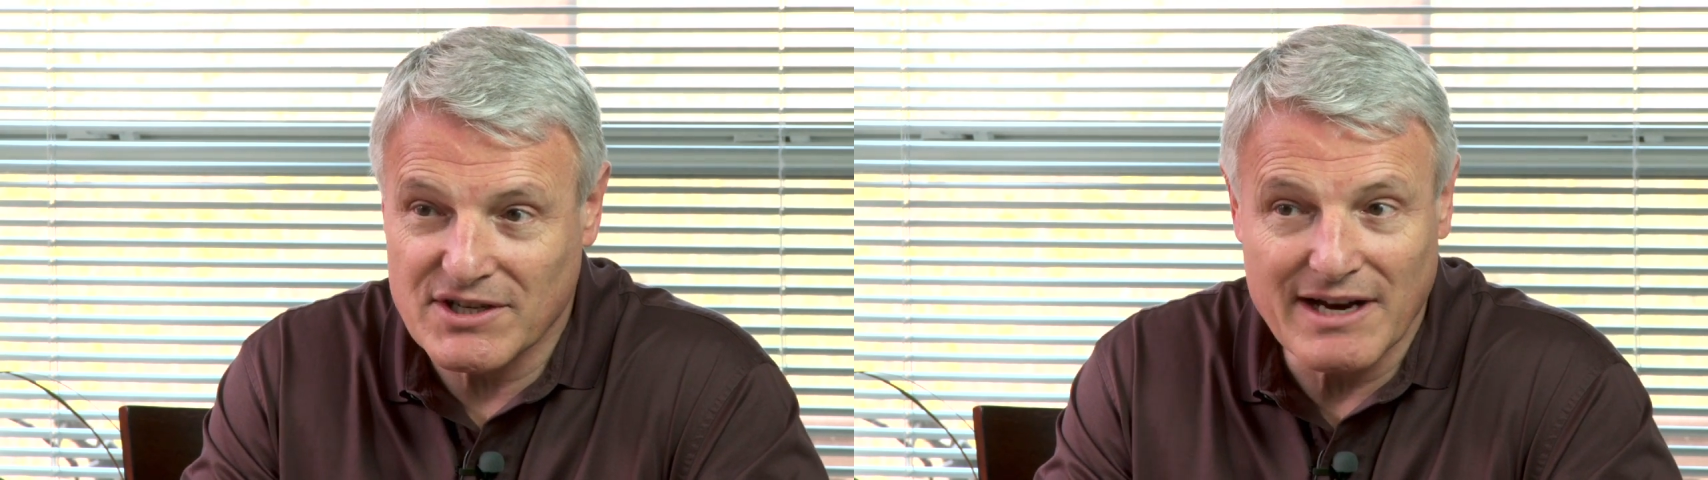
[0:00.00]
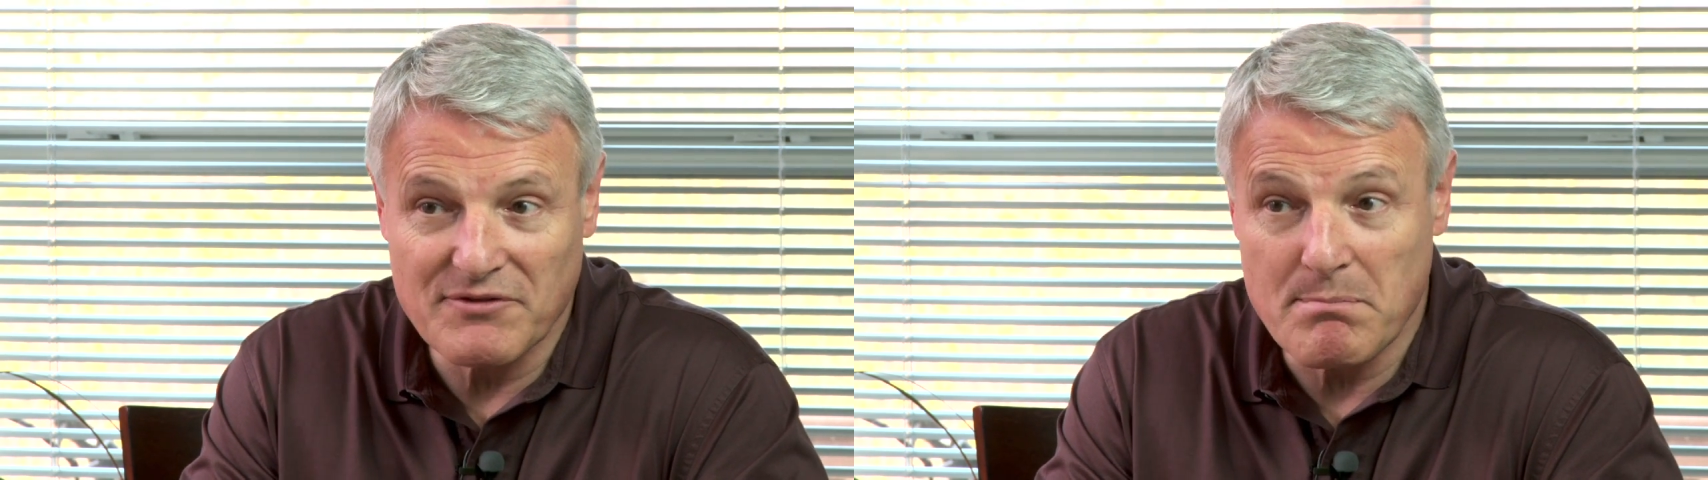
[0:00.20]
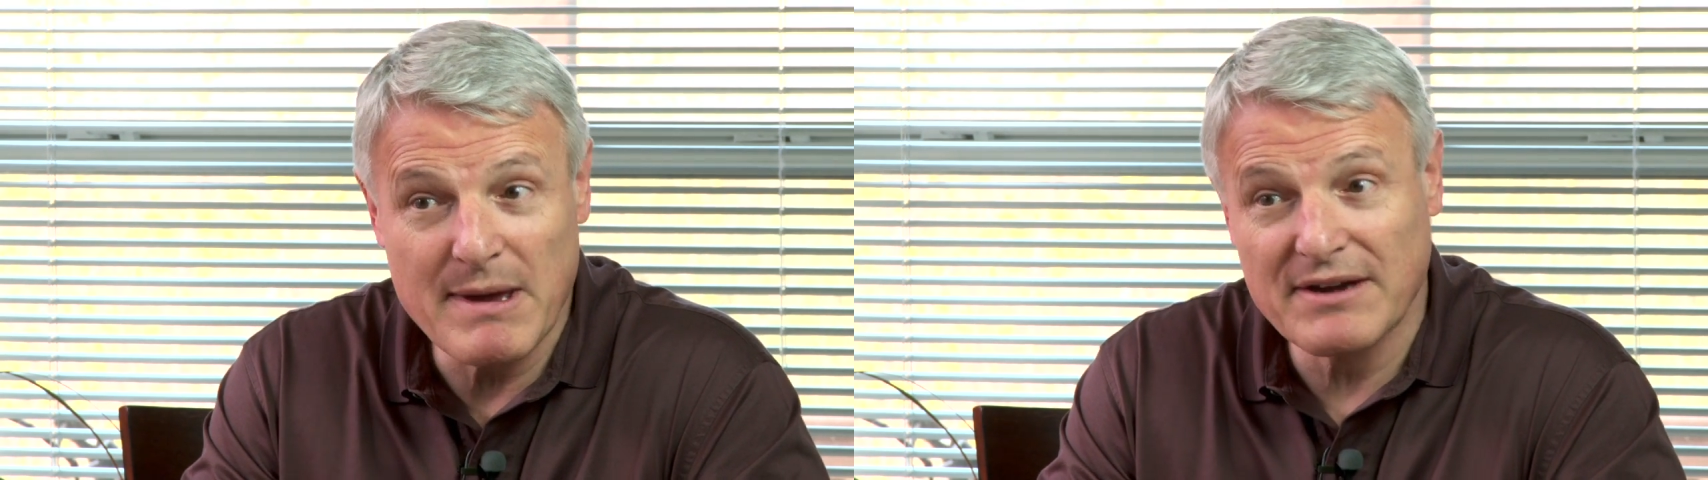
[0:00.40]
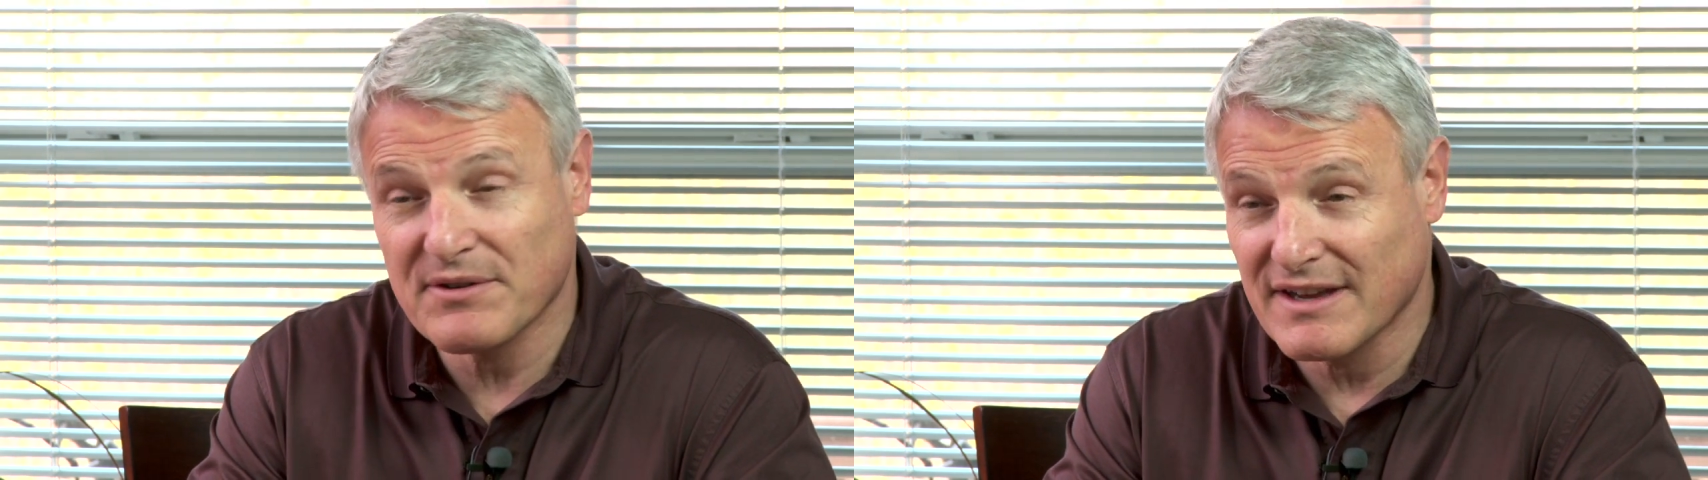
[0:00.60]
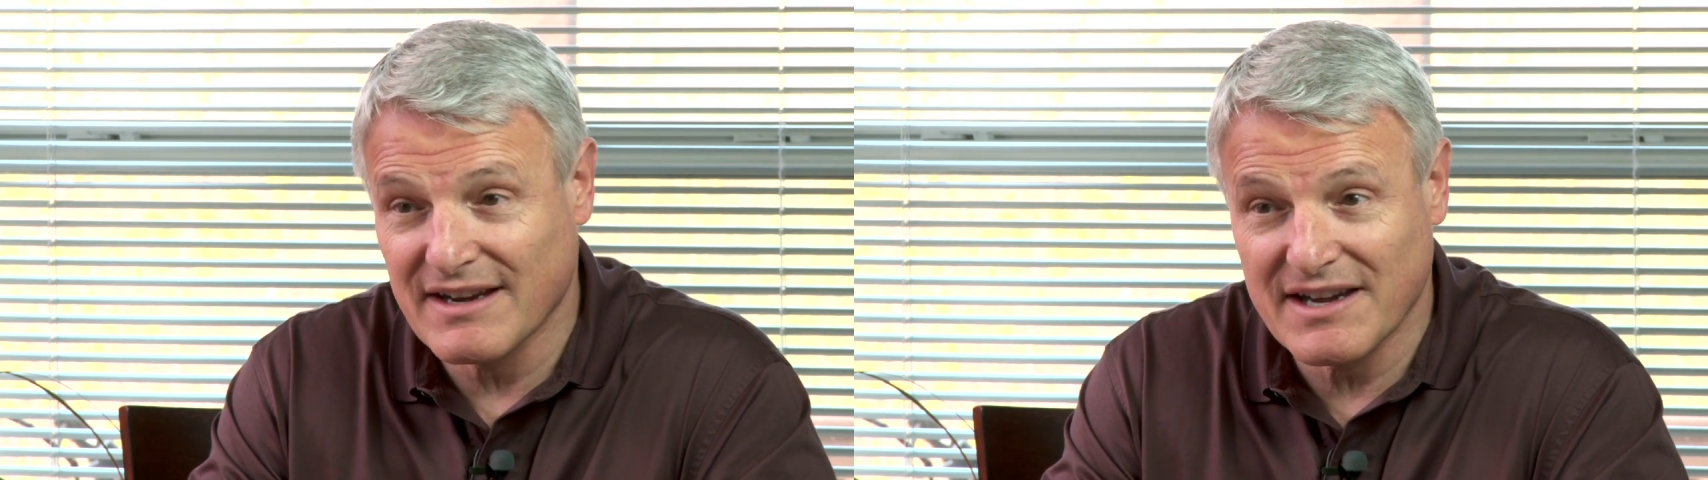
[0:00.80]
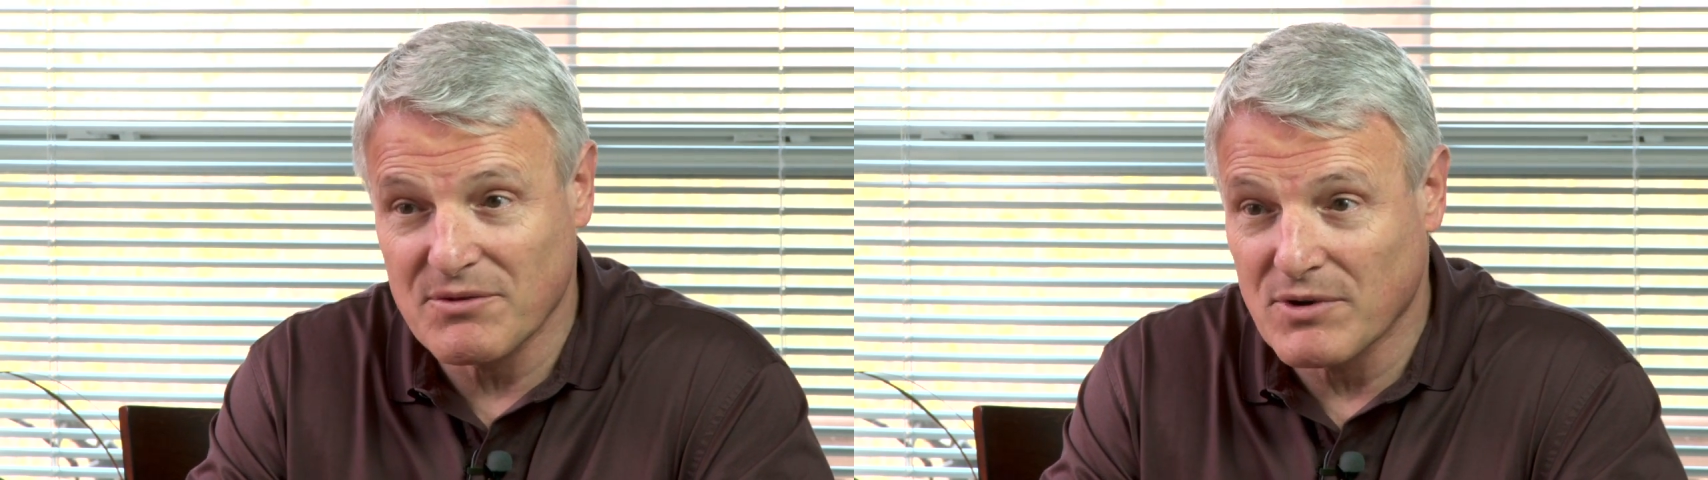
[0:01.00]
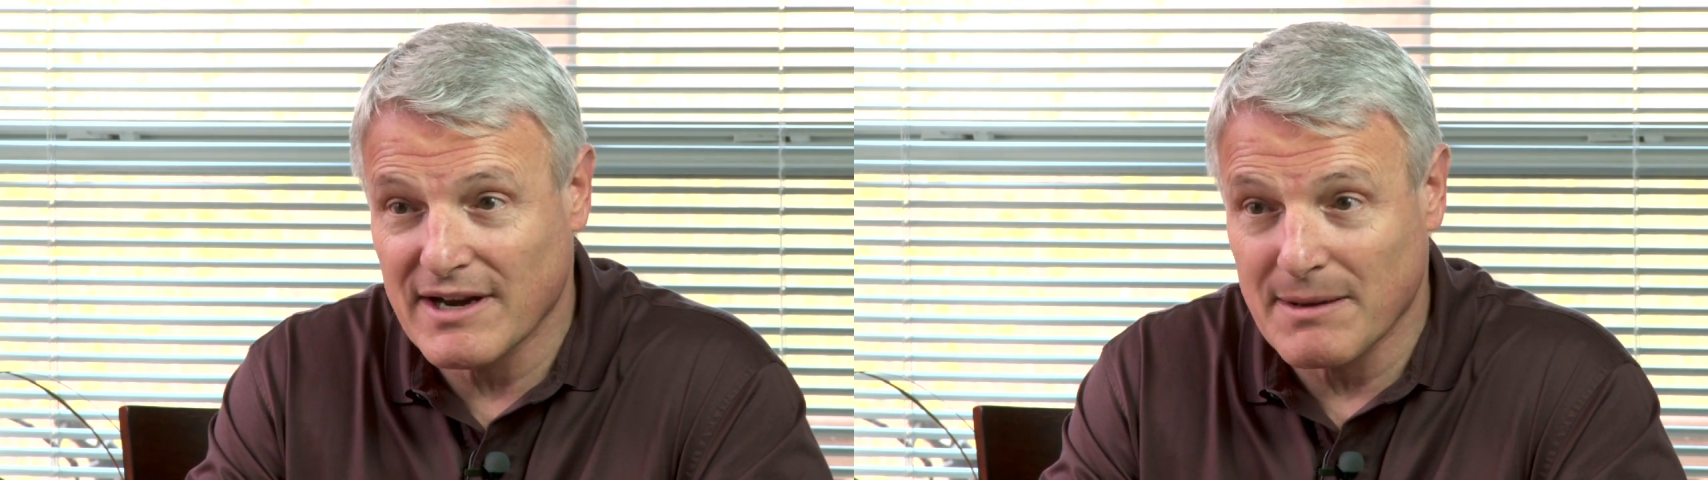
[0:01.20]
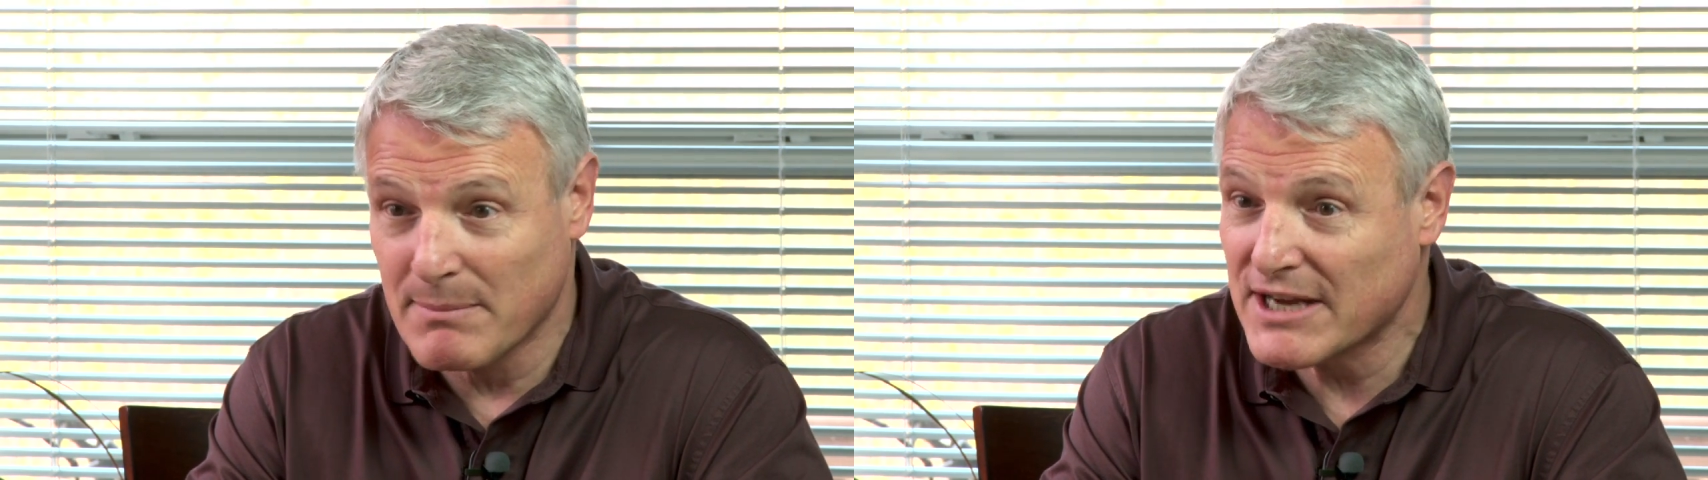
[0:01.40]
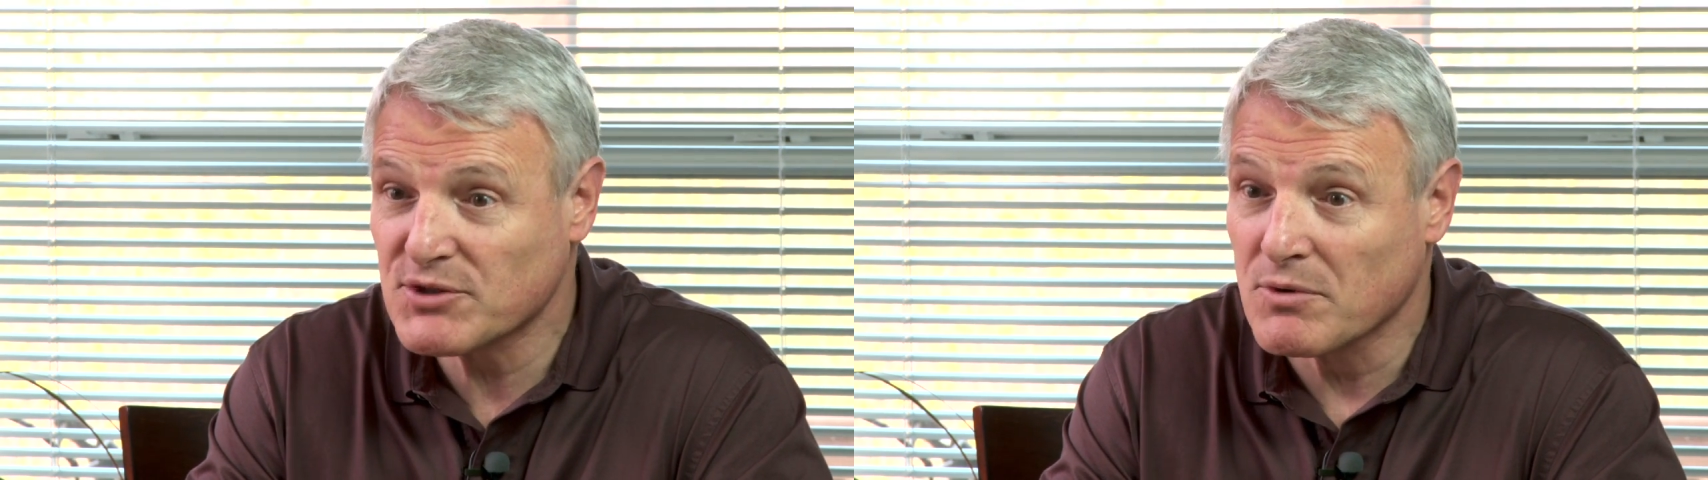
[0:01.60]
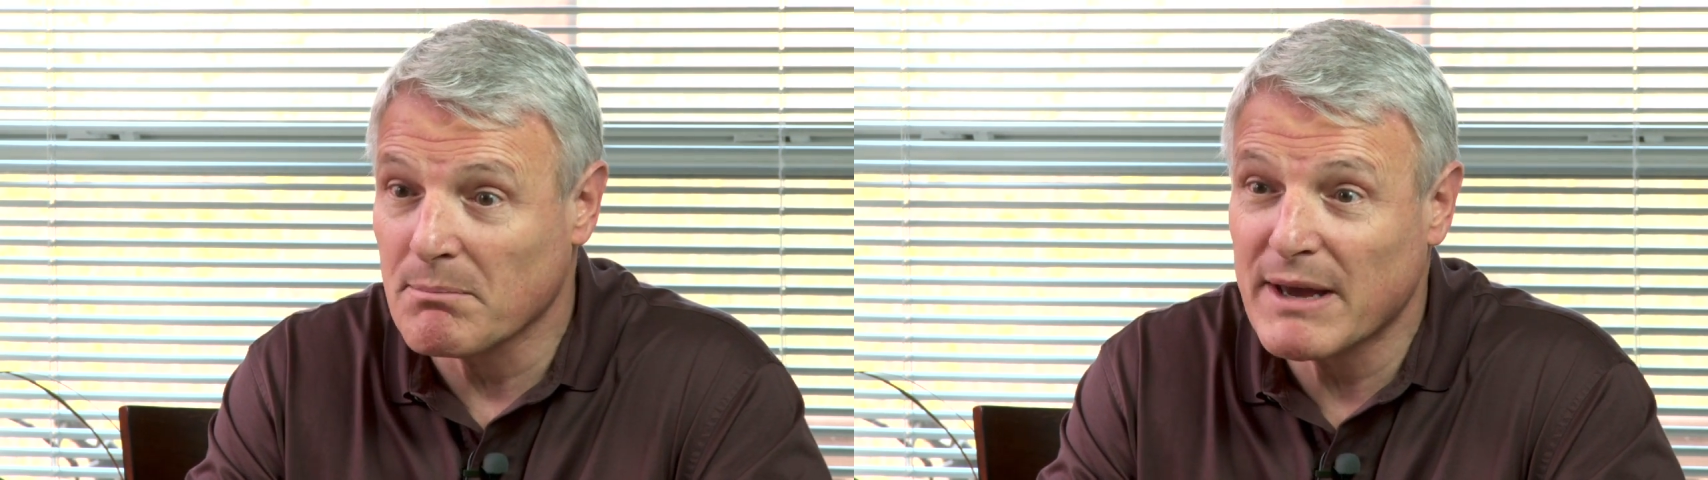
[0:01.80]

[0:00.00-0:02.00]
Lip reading: never better than anyone. At best, we're